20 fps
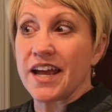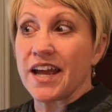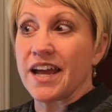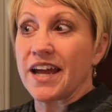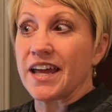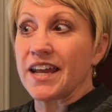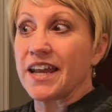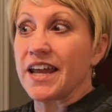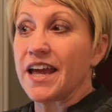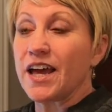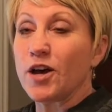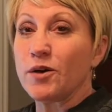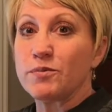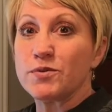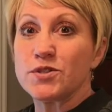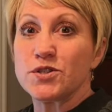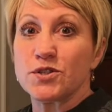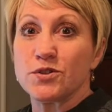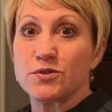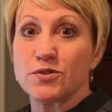and
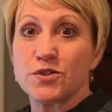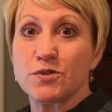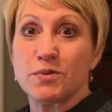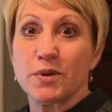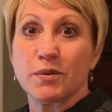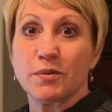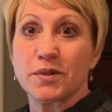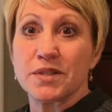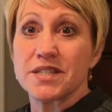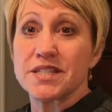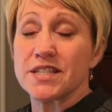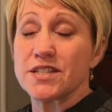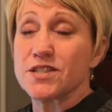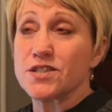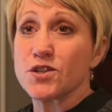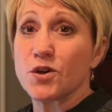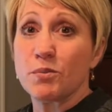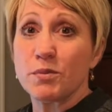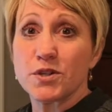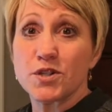helps you to be able to see
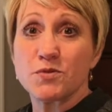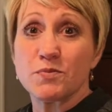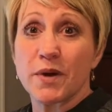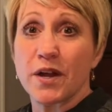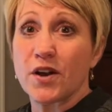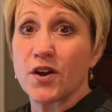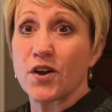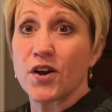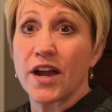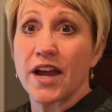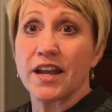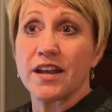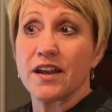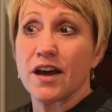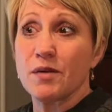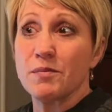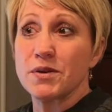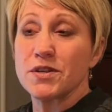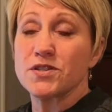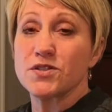so much better and
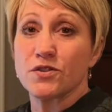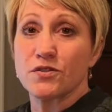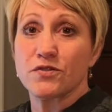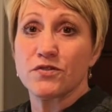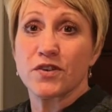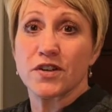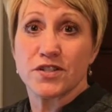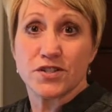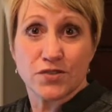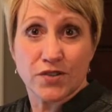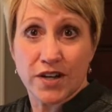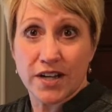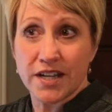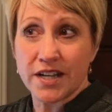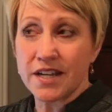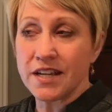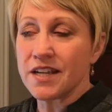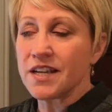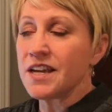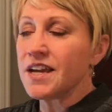not be so
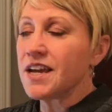frustrated.